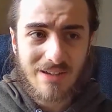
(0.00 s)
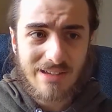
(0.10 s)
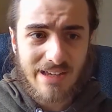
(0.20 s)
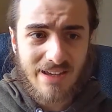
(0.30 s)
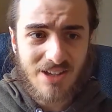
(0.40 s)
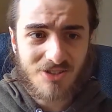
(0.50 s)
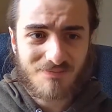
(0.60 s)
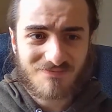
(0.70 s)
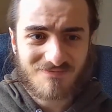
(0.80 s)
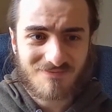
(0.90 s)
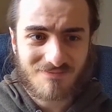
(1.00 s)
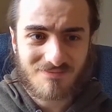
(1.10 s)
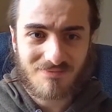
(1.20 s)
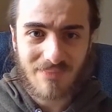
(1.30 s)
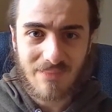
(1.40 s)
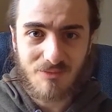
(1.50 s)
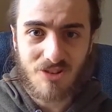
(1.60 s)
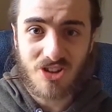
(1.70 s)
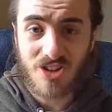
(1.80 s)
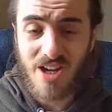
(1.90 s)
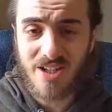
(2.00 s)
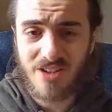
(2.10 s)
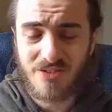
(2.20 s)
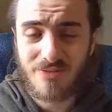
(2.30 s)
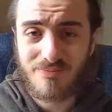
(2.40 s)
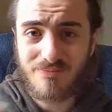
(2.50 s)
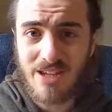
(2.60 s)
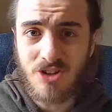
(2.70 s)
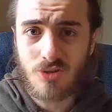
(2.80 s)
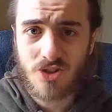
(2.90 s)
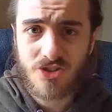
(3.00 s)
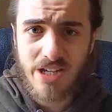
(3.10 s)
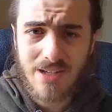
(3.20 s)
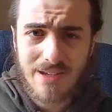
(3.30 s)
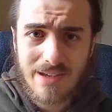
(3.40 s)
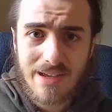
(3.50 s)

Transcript: and which is kind of interesting.